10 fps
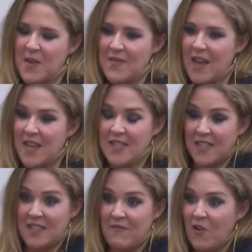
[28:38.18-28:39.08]
and that
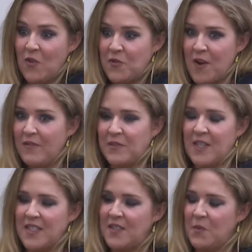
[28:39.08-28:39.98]
does involve travel.
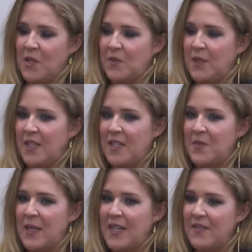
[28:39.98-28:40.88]
That's the world we
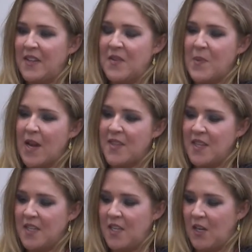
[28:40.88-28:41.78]
live in. But I
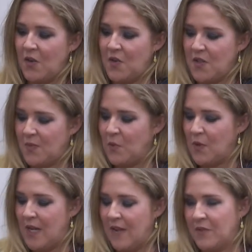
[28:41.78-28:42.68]
think, you know, on a
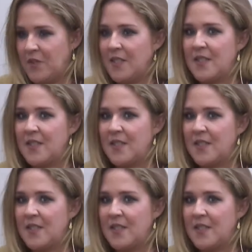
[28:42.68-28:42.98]
smaller level,